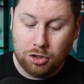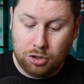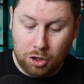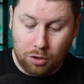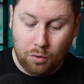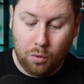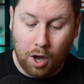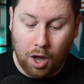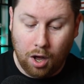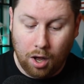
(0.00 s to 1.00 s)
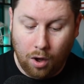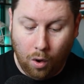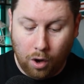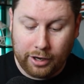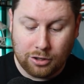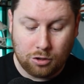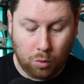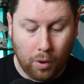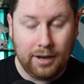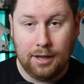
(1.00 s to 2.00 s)
to uh, August
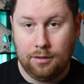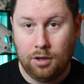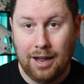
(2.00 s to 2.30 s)
twentieth.